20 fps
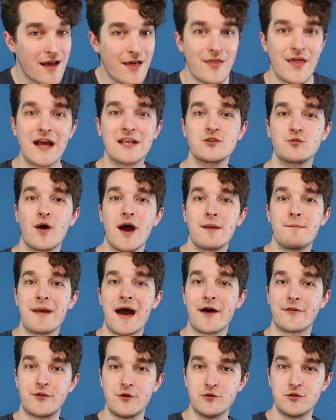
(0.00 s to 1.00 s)
That's why
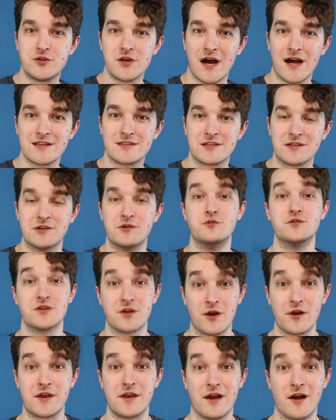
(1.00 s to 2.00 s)
Matthew Johnson, who's an
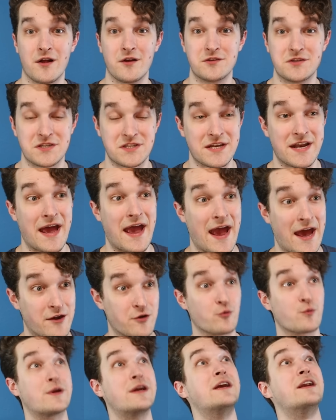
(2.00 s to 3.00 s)
archaeologist that I had
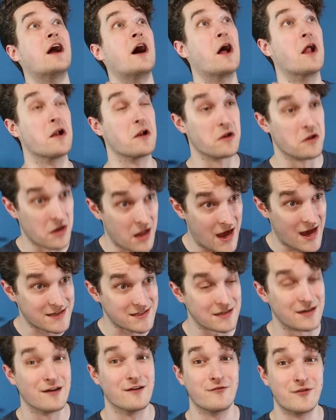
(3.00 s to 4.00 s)
to read a
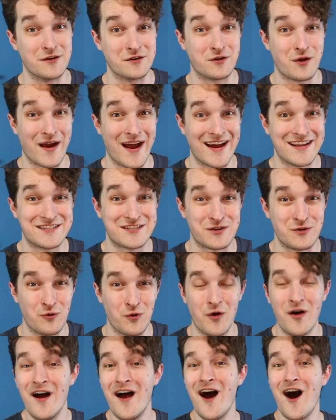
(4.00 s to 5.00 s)
lot of in grad
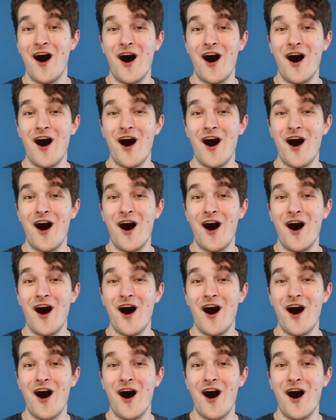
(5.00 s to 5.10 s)
school,